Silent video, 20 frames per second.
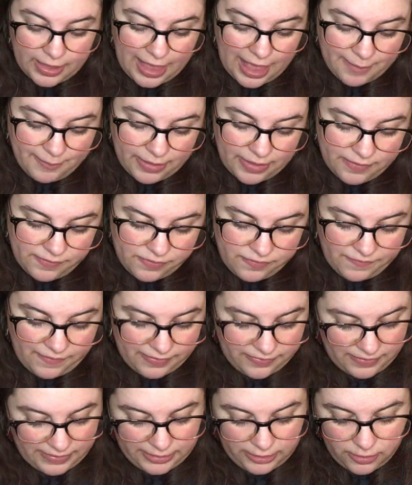Emma is
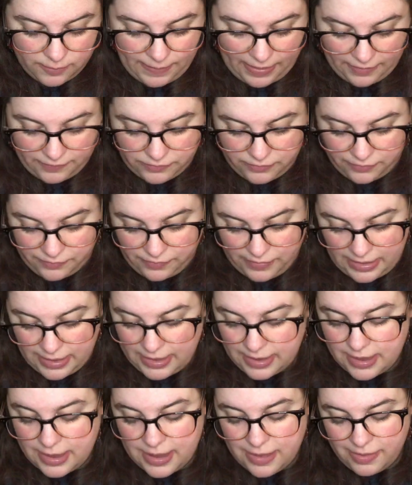fussing in her bouncer
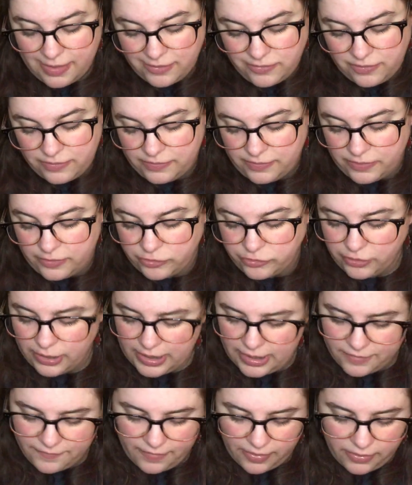seat like she's either
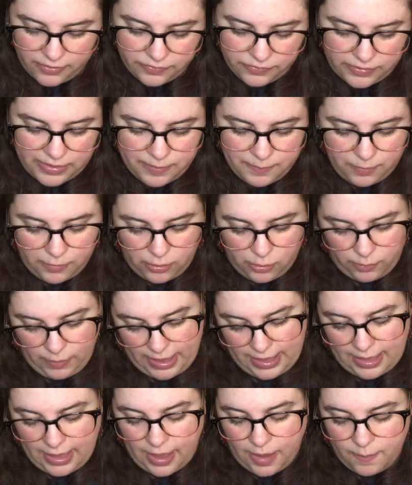trying to fall asleep or
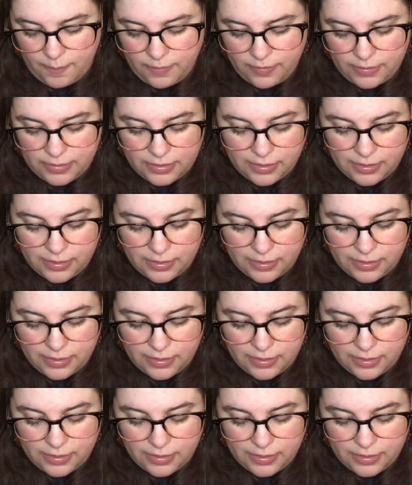wake up.